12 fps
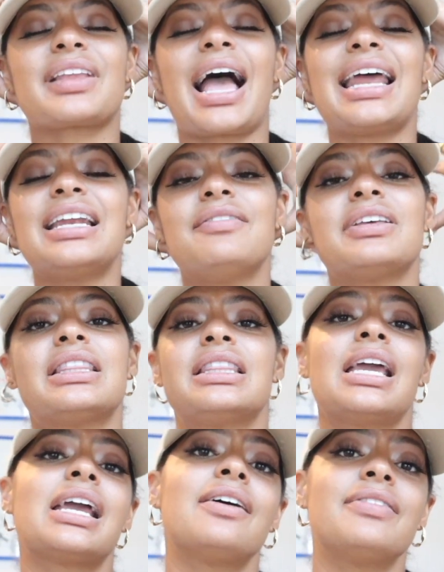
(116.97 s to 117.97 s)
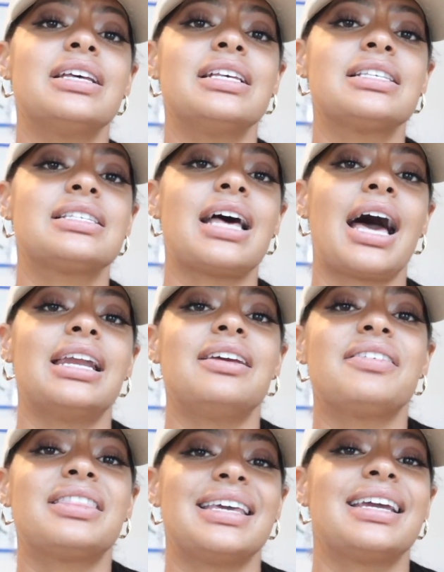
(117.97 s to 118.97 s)
I didn't even think of this. I
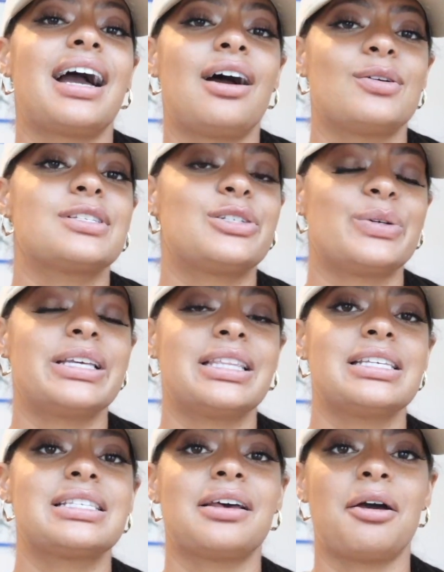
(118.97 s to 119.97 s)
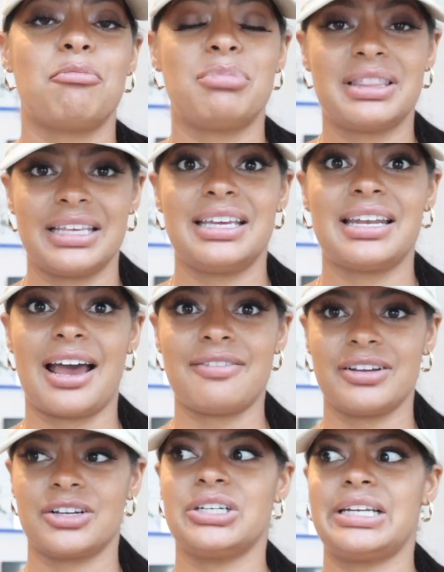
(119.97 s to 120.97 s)
didn't even think I was doing this, but then I
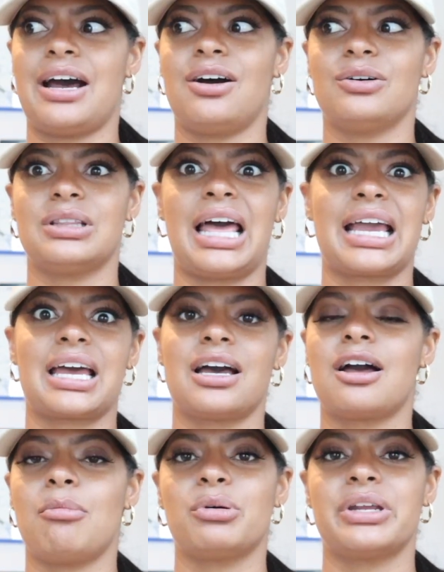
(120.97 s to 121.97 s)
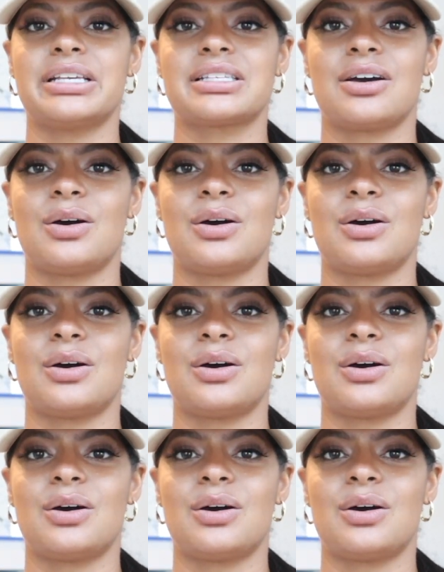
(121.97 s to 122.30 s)
figured it out like a couple days ago.